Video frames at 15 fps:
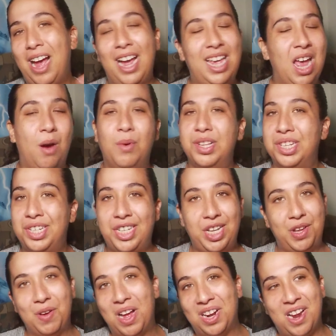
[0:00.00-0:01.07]
I can't wait to
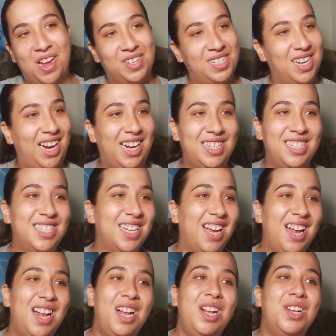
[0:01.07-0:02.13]
see you at Lost Lands.
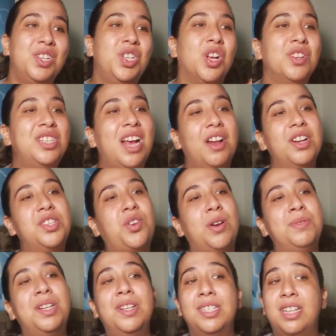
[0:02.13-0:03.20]
So sound
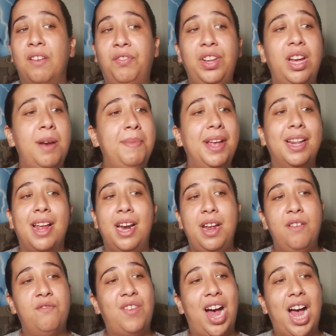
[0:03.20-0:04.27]
description is definitely going to be
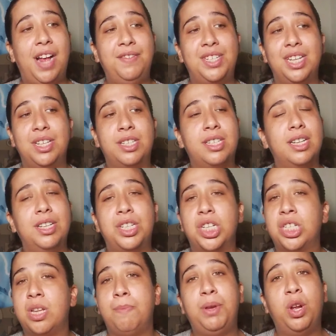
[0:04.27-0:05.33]
Millennium vibes. It's
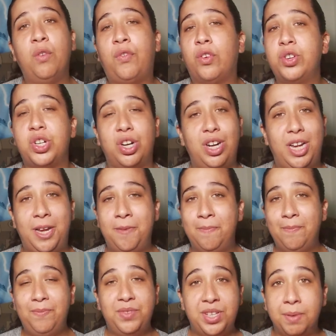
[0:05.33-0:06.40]
just a beautiful journey
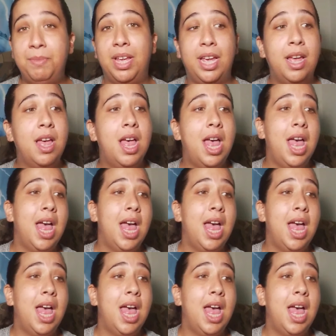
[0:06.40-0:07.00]
to me.